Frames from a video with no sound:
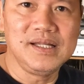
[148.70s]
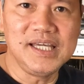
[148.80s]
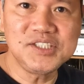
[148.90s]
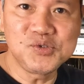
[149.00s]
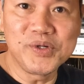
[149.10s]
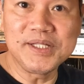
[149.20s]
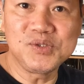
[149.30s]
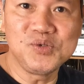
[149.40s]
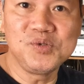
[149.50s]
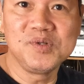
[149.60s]

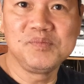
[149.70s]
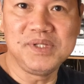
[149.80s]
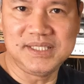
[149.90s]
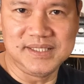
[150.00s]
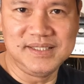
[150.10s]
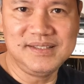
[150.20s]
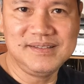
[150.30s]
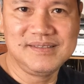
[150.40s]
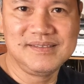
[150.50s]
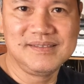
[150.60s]
H22 piston,
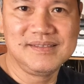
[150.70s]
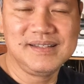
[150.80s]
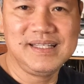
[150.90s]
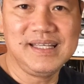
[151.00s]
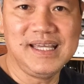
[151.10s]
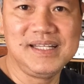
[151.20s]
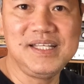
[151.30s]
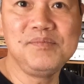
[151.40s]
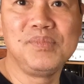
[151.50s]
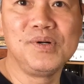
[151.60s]
and
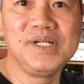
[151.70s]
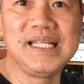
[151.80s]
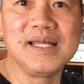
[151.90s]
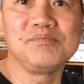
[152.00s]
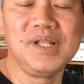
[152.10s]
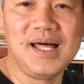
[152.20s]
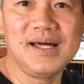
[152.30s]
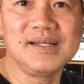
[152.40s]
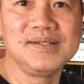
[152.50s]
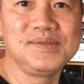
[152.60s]
he bored that
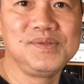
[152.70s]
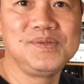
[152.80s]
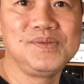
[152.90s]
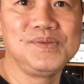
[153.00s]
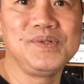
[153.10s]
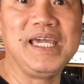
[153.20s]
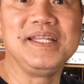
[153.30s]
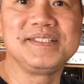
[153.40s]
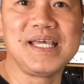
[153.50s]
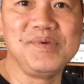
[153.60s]
block to
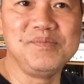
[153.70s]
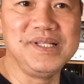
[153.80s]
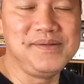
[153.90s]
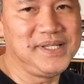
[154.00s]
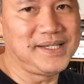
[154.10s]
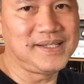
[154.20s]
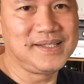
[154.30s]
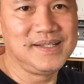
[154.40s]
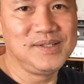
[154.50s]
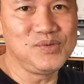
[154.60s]
87 millimeter
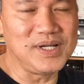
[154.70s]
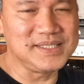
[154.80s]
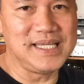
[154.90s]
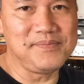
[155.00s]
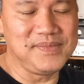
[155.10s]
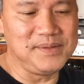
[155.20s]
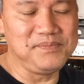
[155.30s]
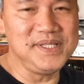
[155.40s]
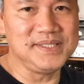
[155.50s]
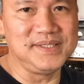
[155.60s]
to accept the
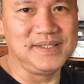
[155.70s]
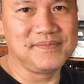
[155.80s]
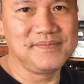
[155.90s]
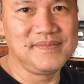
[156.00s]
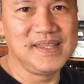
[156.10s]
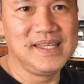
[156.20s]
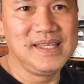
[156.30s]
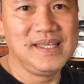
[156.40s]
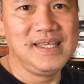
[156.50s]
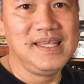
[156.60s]
piston.
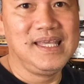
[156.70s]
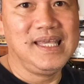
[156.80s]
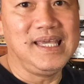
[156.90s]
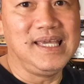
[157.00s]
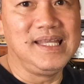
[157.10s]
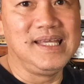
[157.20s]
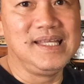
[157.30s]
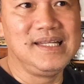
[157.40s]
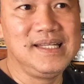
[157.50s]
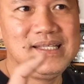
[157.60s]

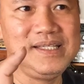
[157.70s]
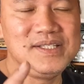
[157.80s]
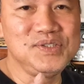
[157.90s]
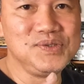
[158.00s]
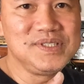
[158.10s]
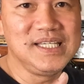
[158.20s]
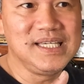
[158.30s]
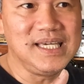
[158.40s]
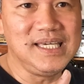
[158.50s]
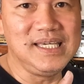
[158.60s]
And he is
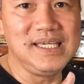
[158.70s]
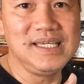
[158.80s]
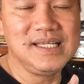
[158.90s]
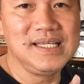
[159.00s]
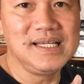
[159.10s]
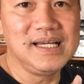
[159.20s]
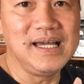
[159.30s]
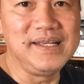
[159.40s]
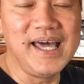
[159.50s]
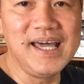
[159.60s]
using a
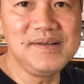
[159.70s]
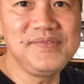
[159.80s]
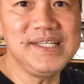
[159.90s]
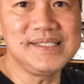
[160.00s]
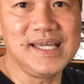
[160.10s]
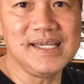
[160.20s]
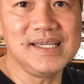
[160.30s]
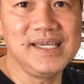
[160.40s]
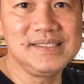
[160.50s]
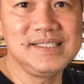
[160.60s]
non-VTEC
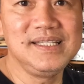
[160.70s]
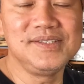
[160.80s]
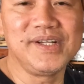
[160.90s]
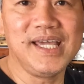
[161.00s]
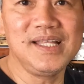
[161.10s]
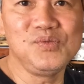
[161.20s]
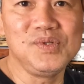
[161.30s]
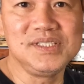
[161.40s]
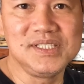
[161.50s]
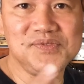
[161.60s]
cylinder head,
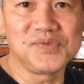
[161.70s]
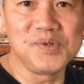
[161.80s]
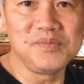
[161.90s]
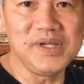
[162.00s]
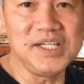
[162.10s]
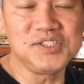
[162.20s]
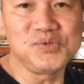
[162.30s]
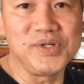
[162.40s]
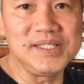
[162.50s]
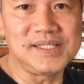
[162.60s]
which is from
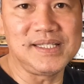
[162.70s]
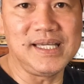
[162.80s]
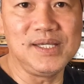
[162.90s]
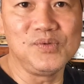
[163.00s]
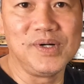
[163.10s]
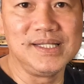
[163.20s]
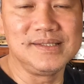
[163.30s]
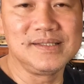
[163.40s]
H23A1.